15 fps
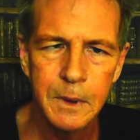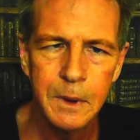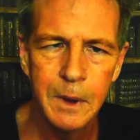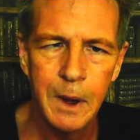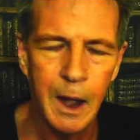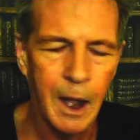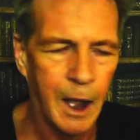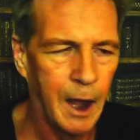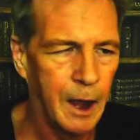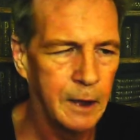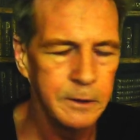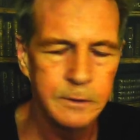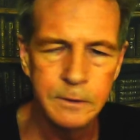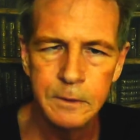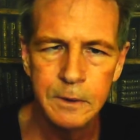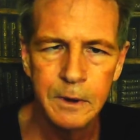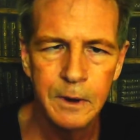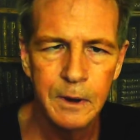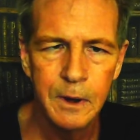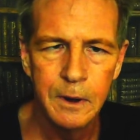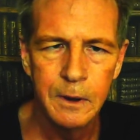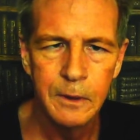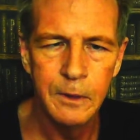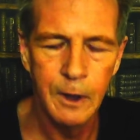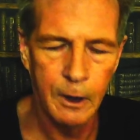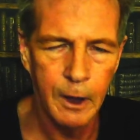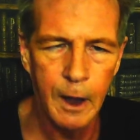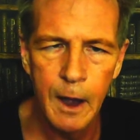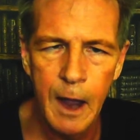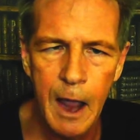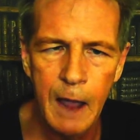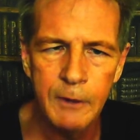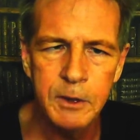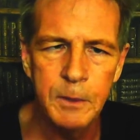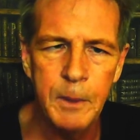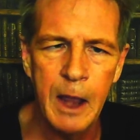and they're going to have to pay